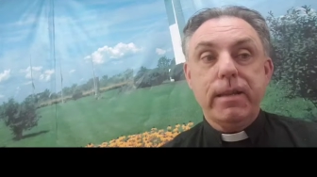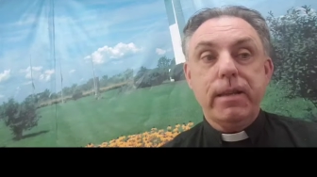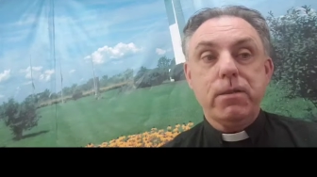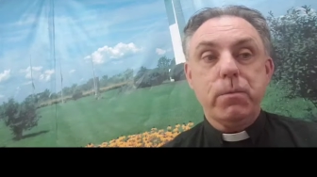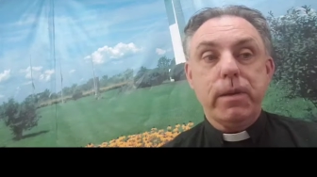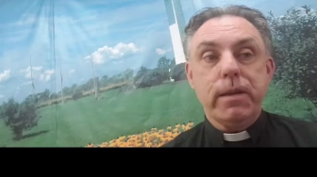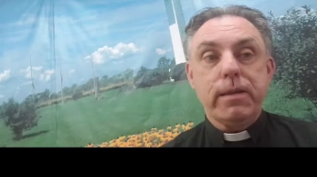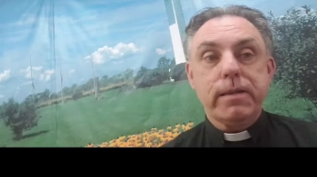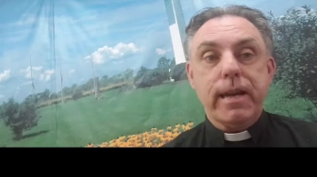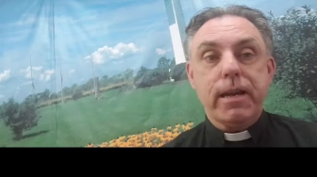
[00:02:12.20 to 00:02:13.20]
It's really
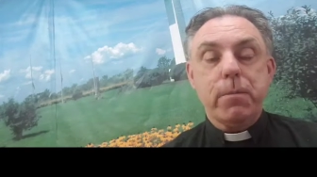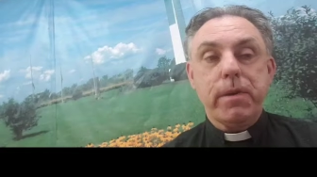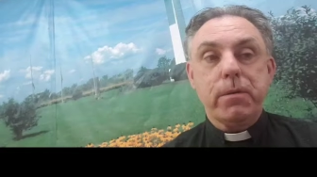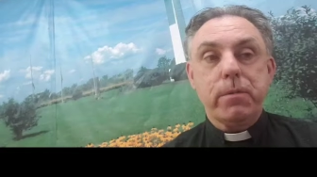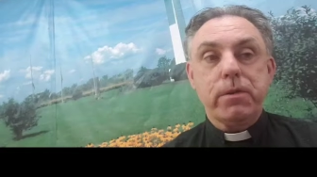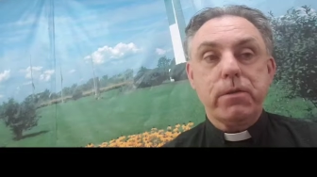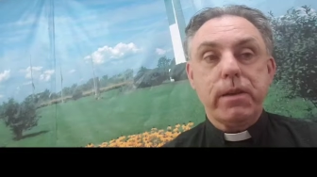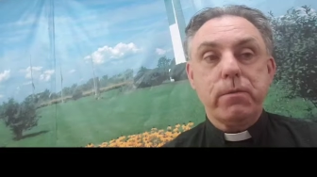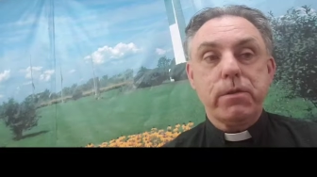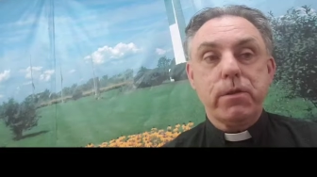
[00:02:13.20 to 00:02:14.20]
a sacrament we try
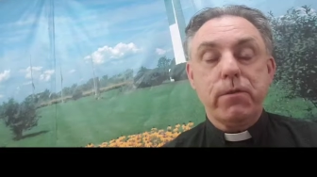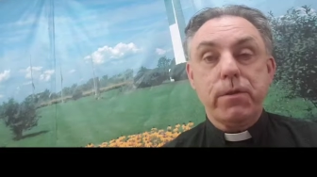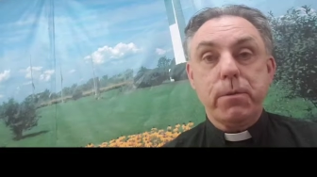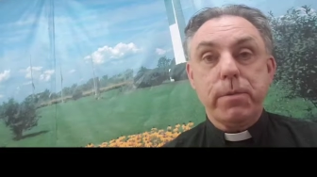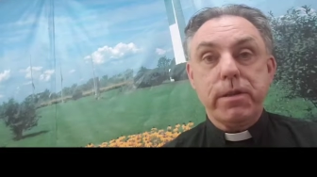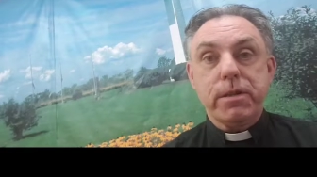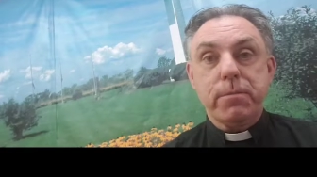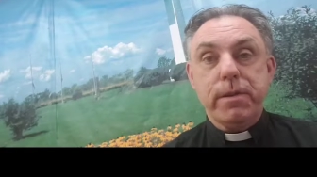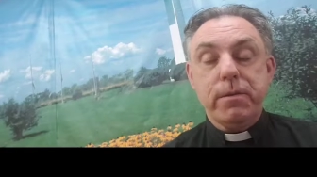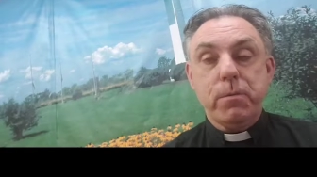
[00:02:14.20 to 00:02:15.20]
to reserve for the
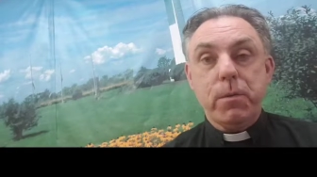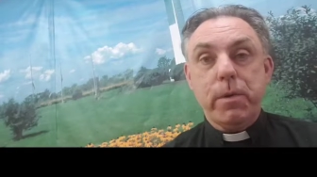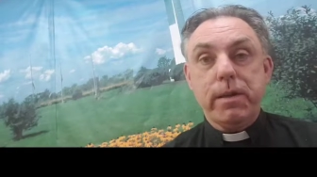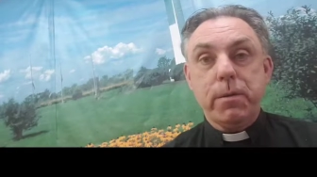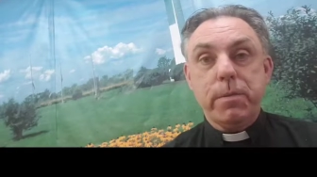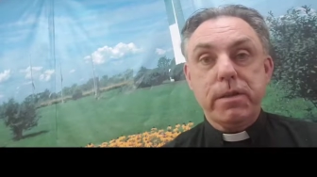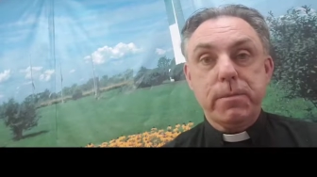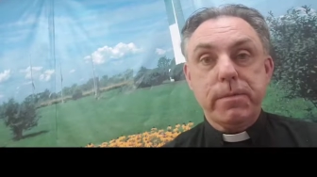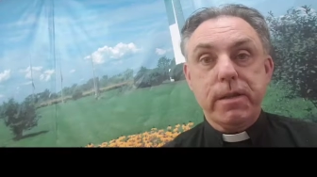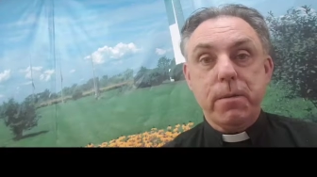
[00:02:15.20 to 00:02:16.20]
bishop, and we want the
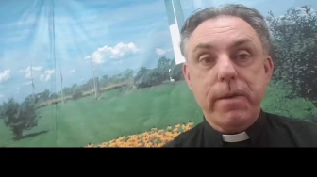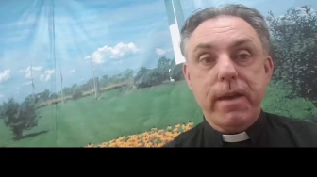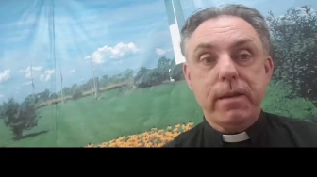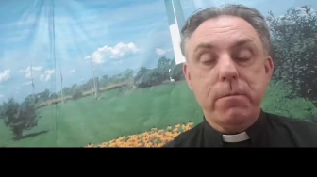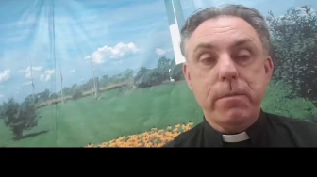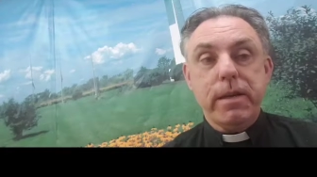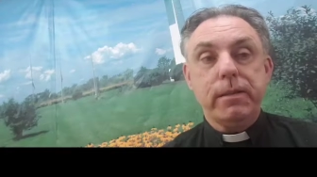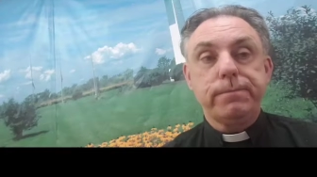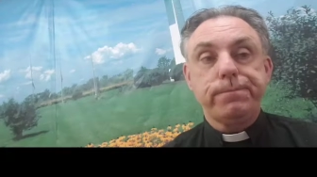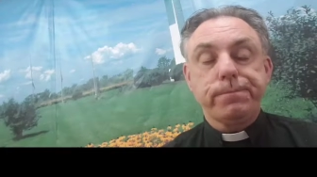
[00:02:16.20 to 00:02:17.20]
bishop to come out and
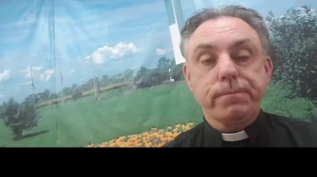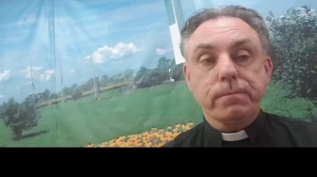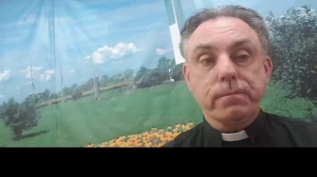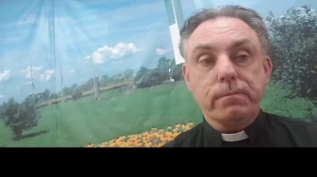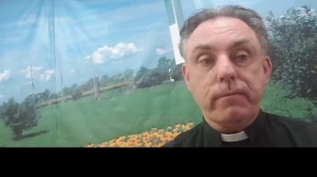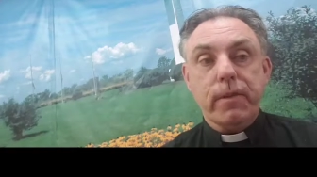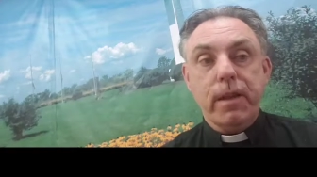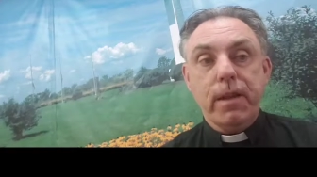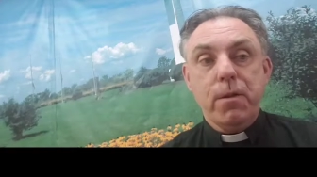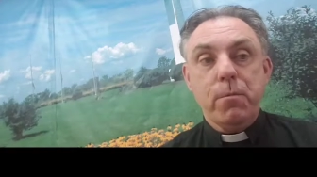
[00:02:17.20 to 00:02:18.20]

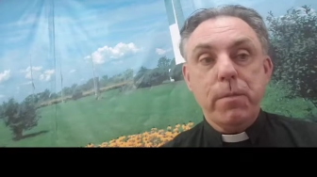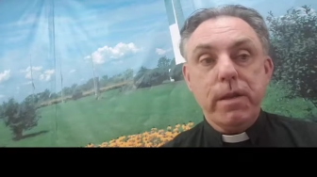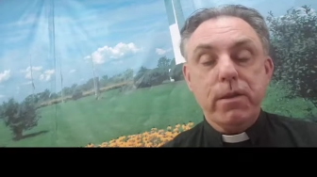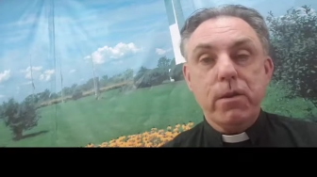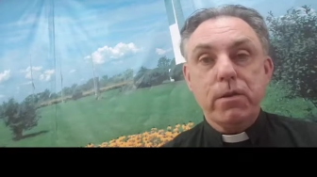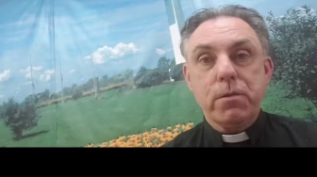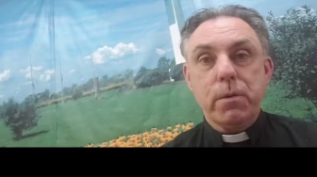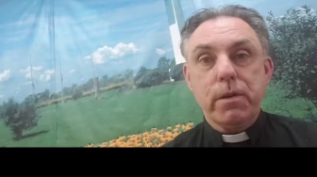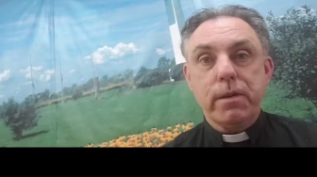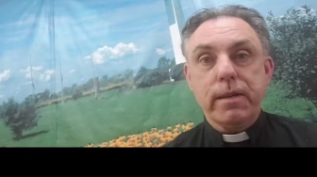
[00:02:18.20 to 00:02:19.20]
meet those
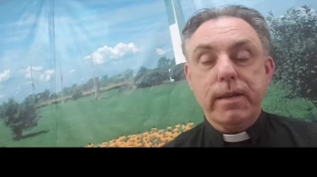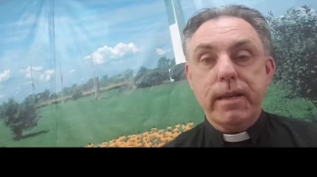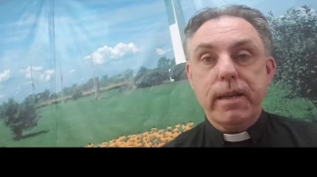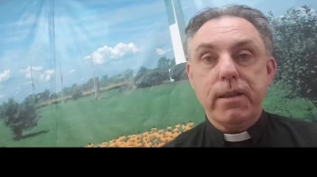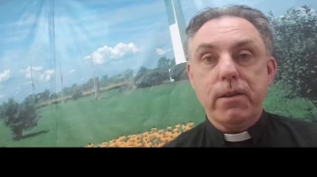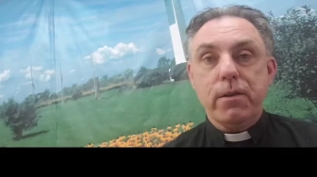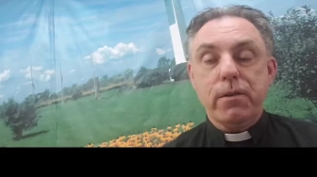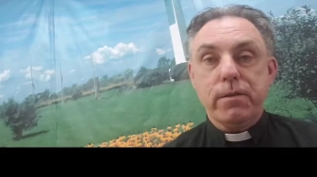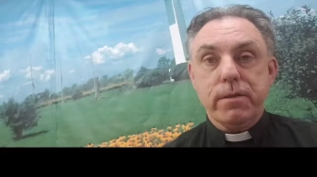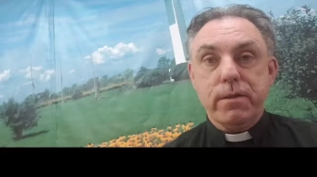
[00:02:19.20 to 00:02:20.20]
who are getting
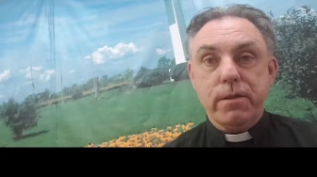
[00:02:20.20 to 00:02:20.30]
their